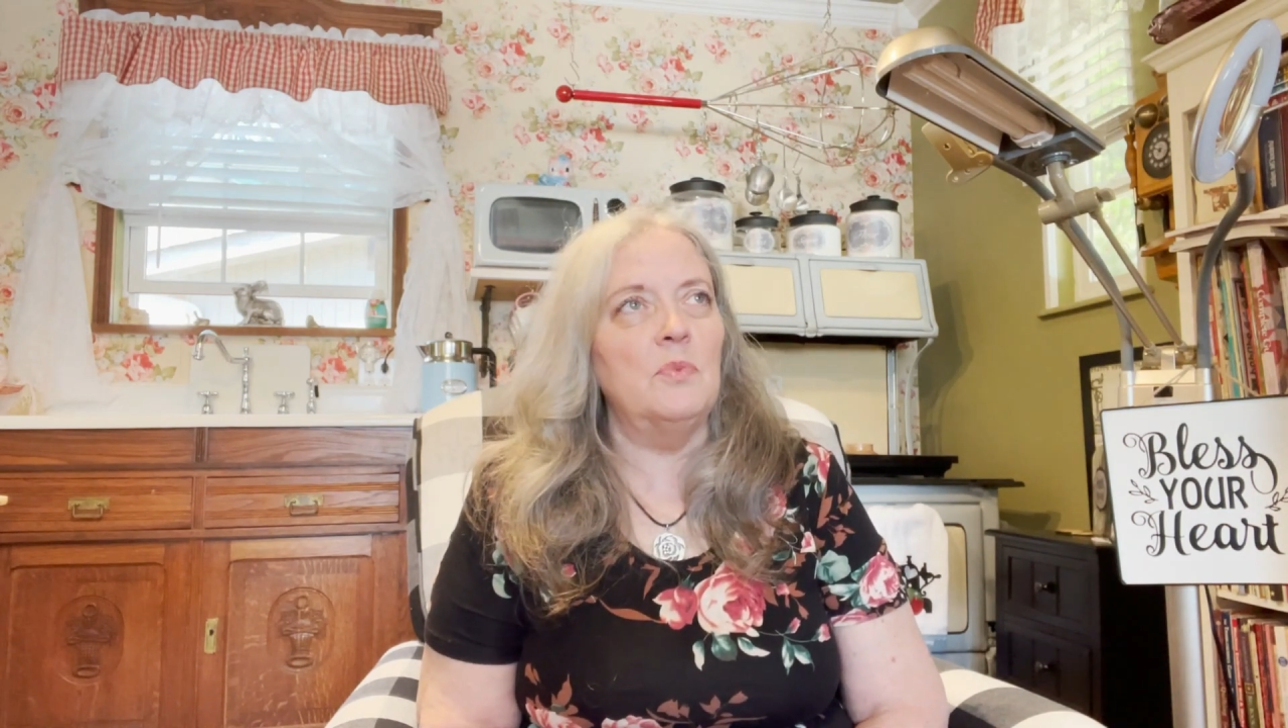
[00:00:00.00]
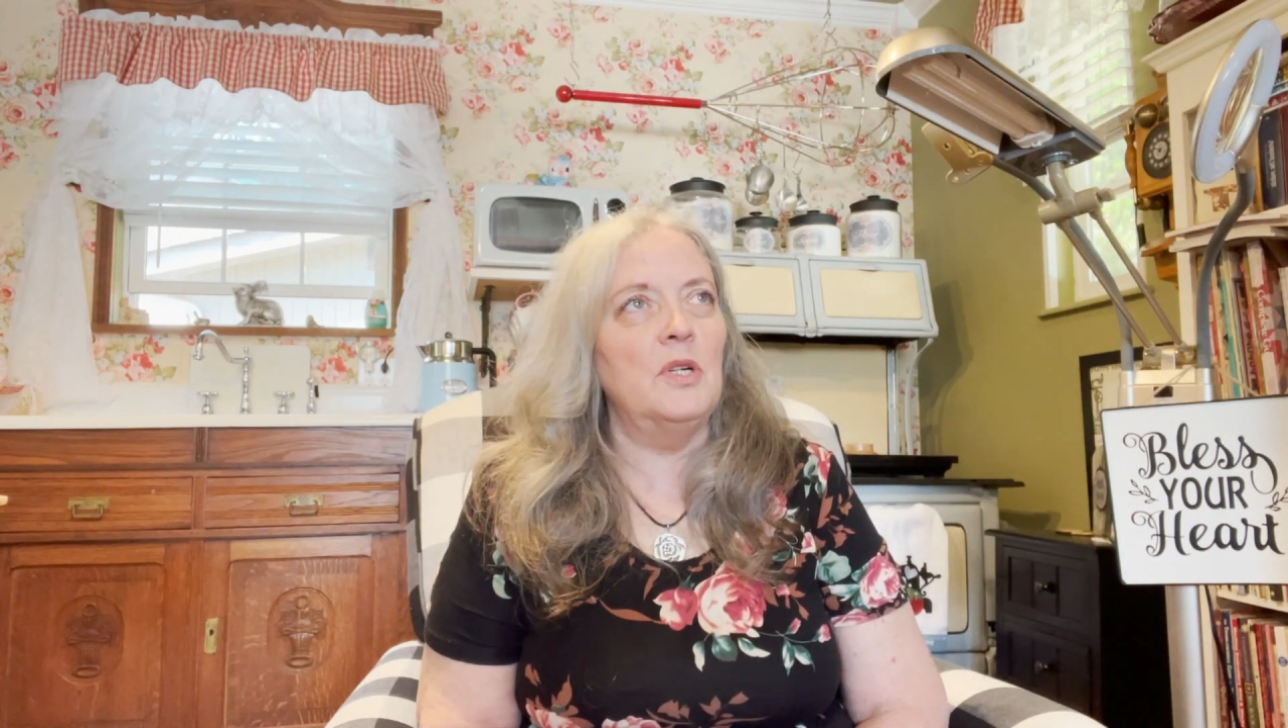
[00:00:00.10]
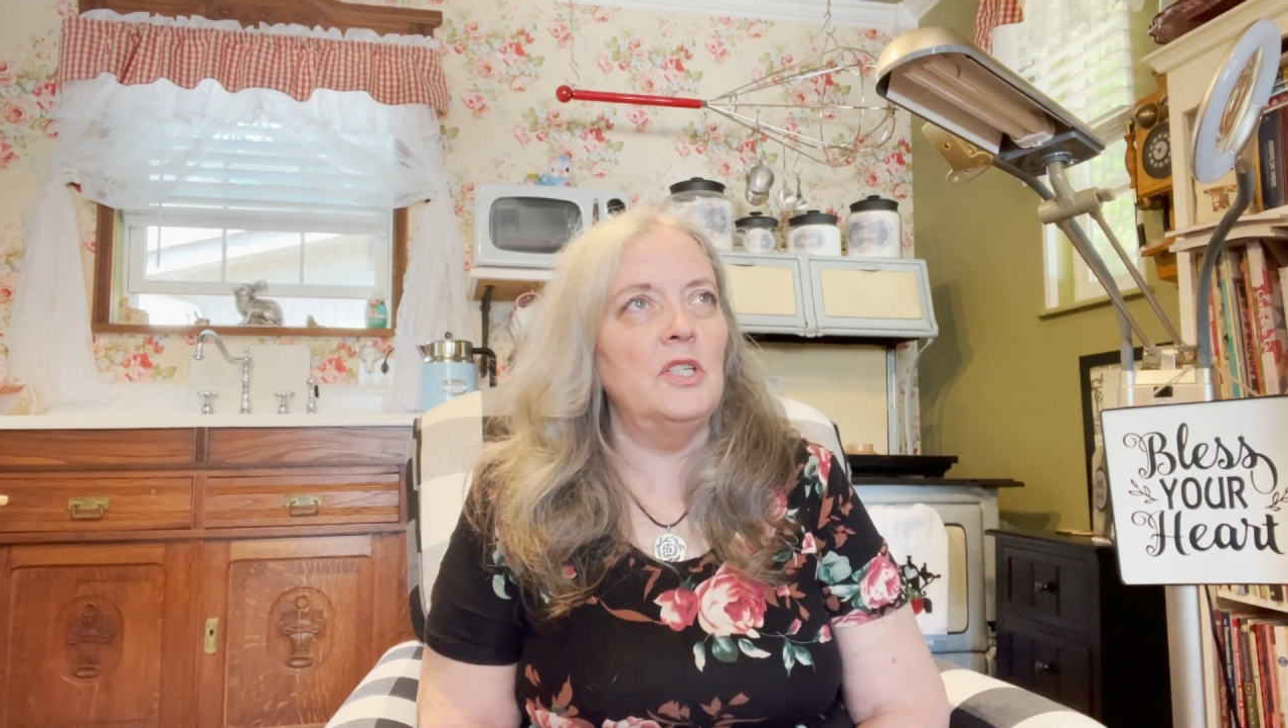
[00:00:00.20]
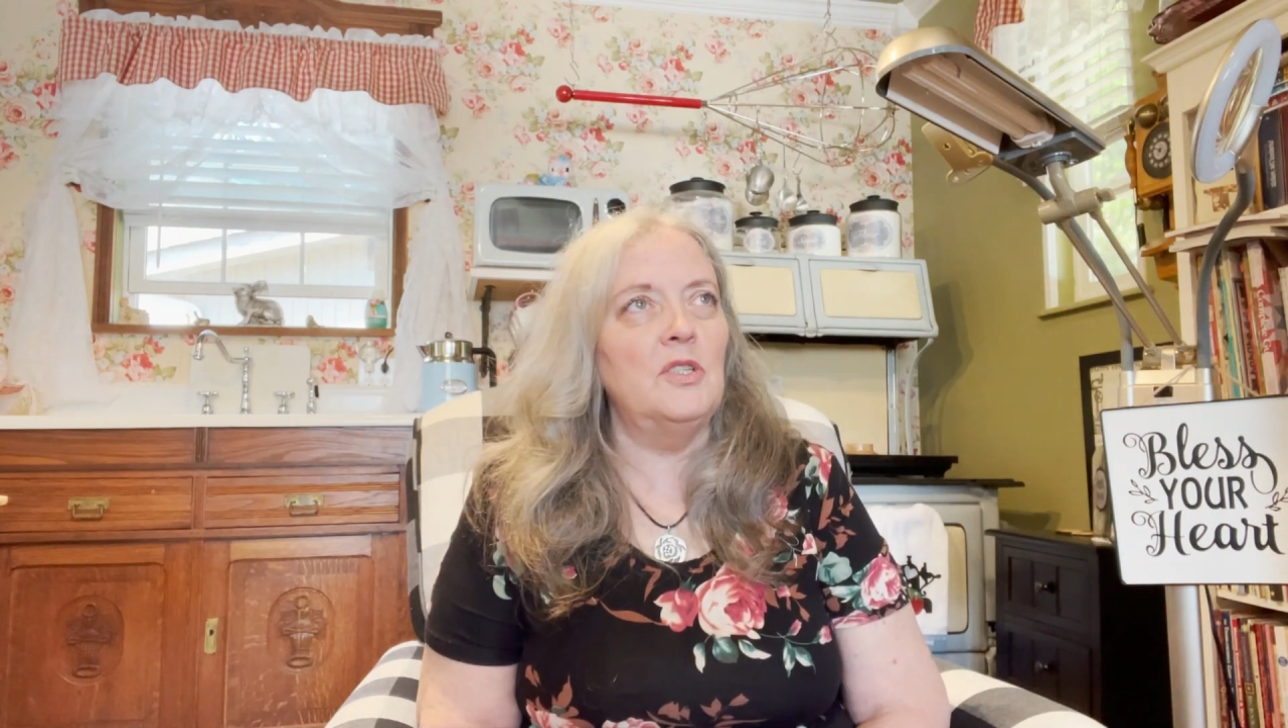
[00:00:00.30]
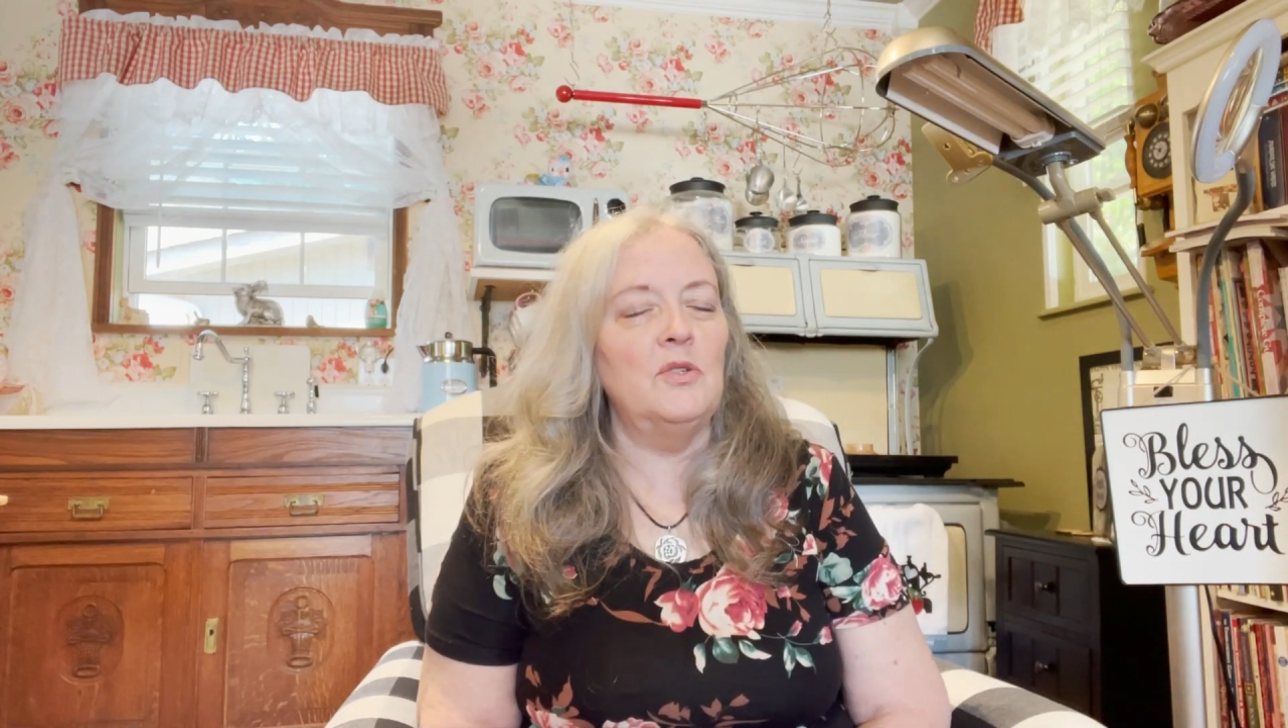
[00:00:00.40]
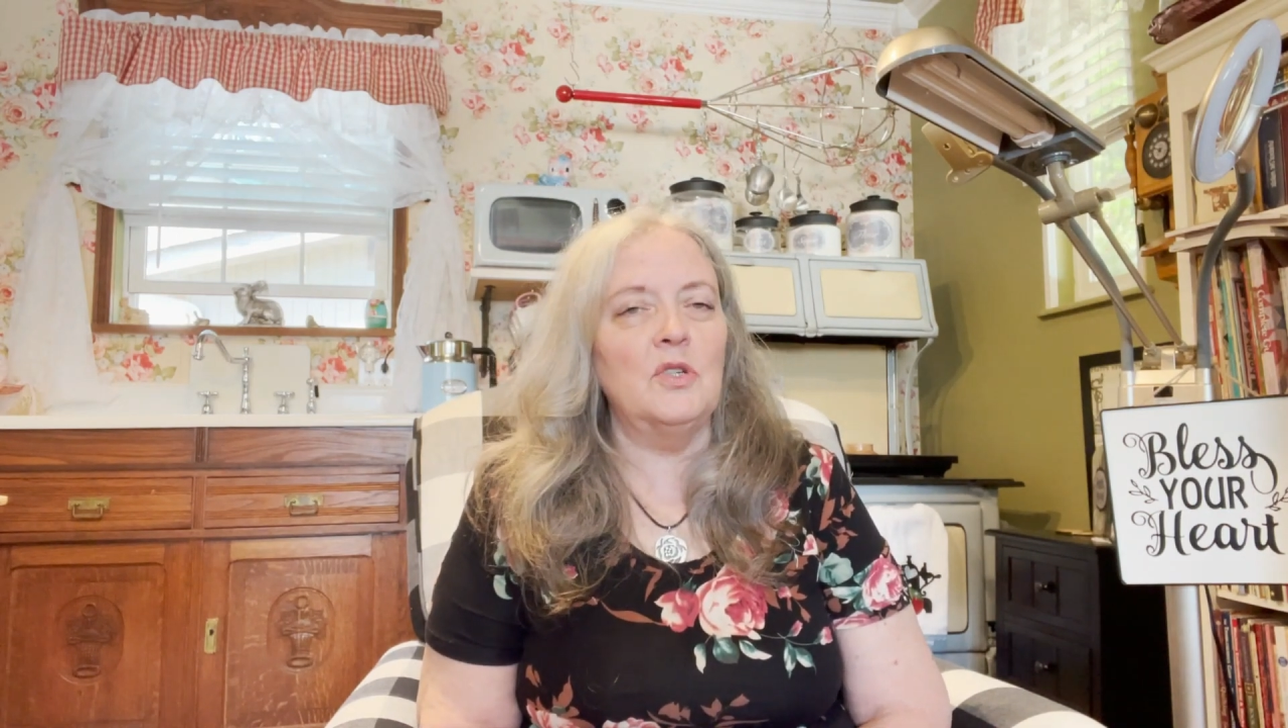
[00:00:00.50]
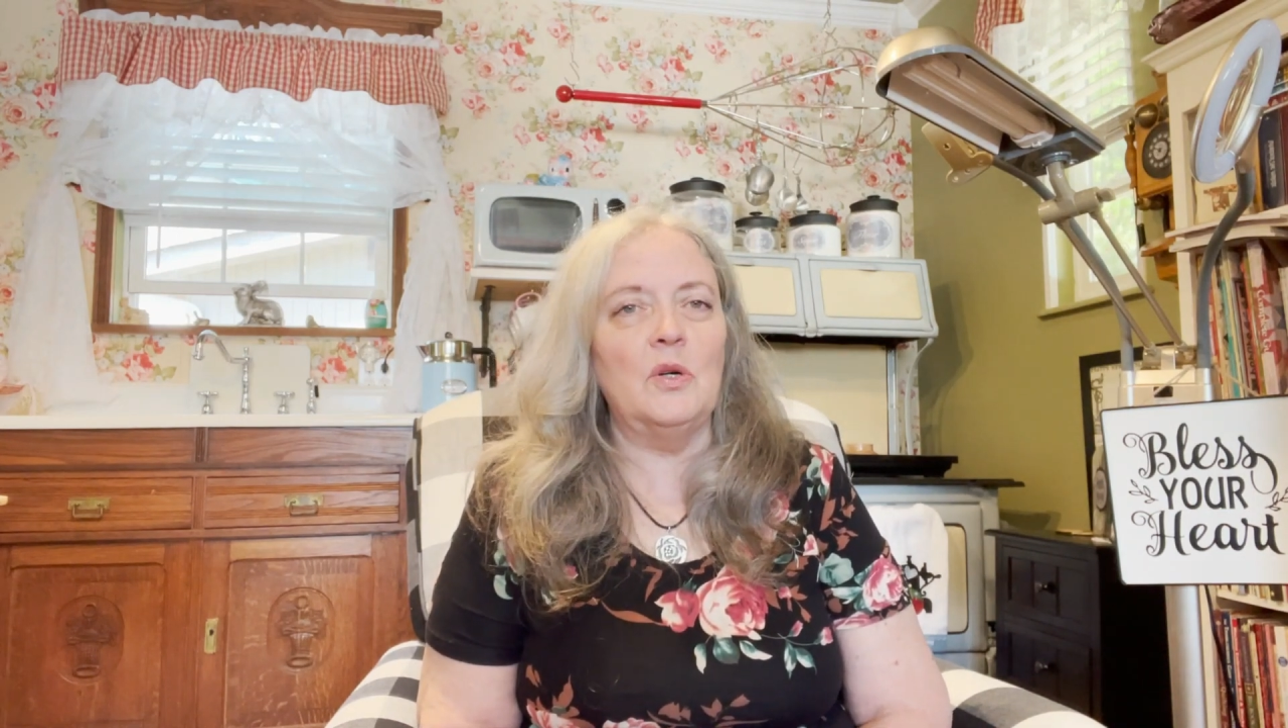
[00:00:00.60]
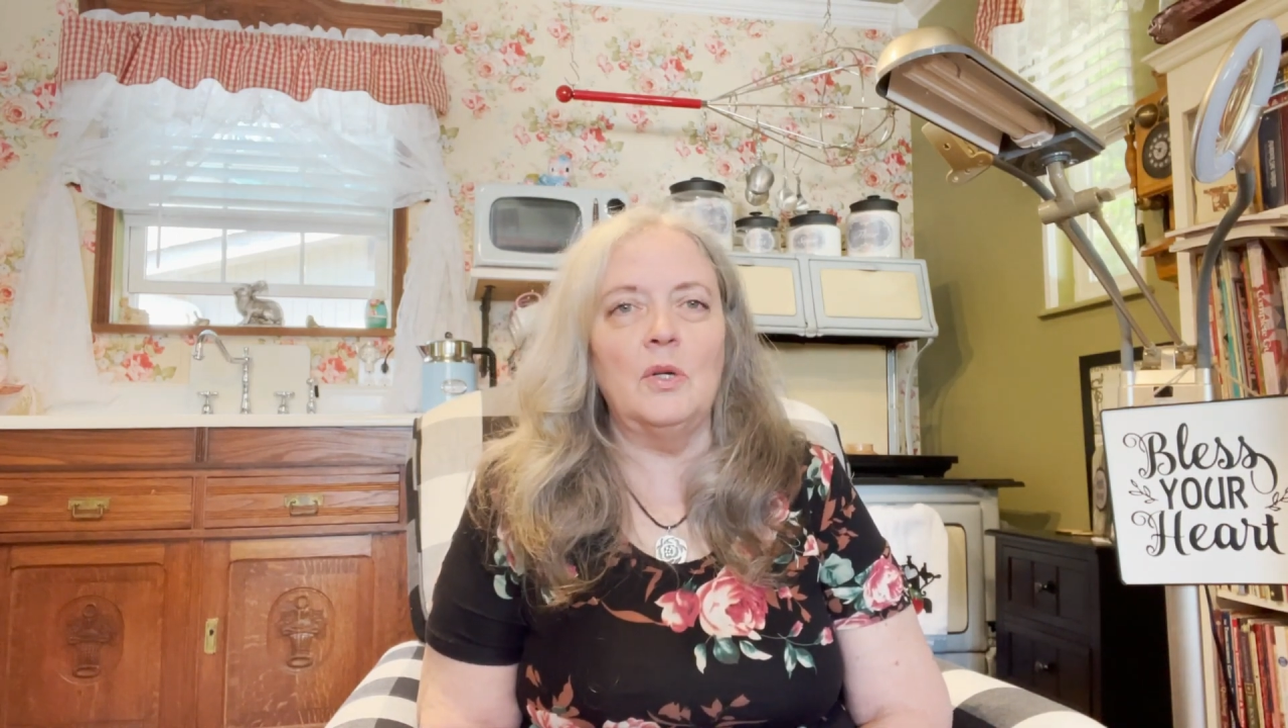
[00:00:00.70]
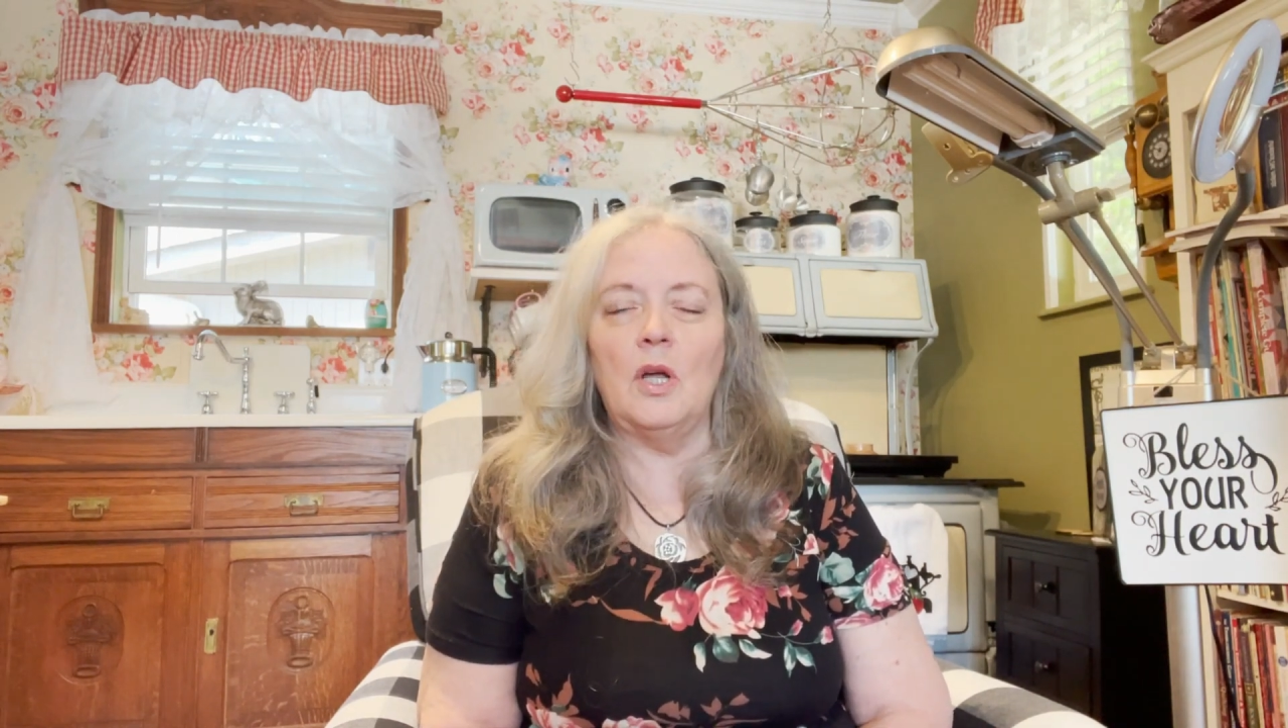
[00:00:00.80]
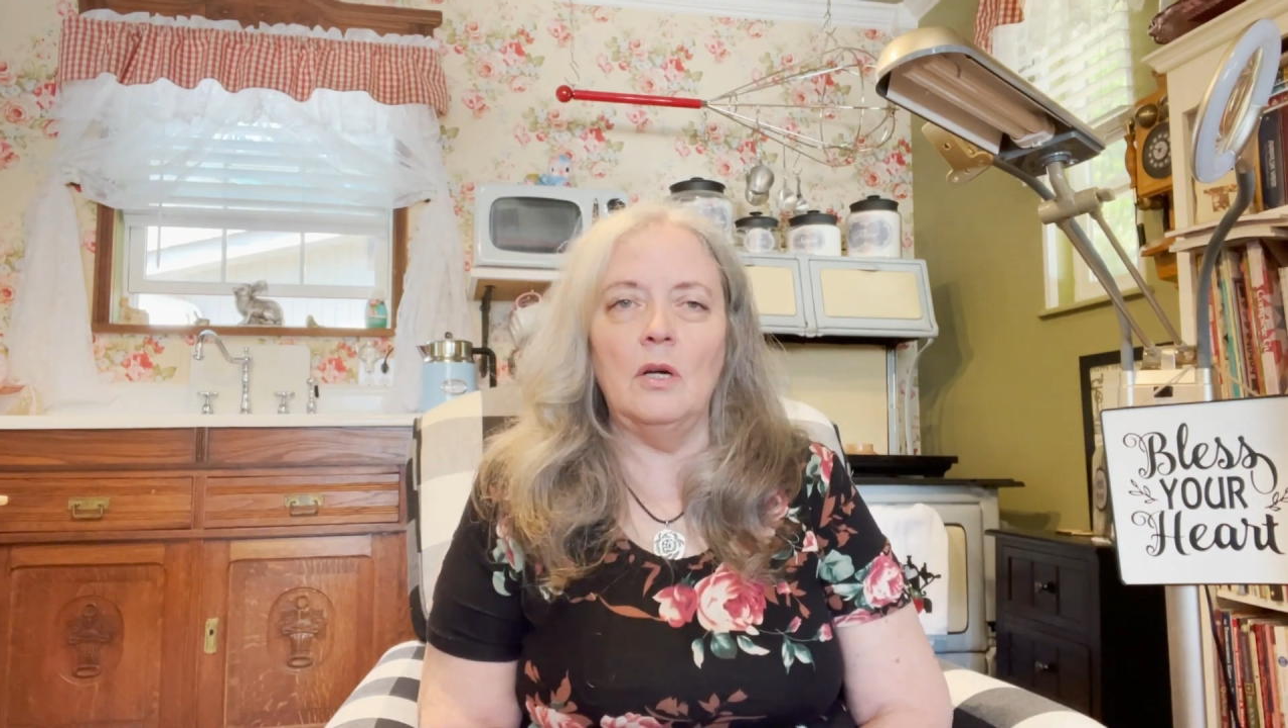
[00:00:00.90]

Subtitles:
pretty soon you're going,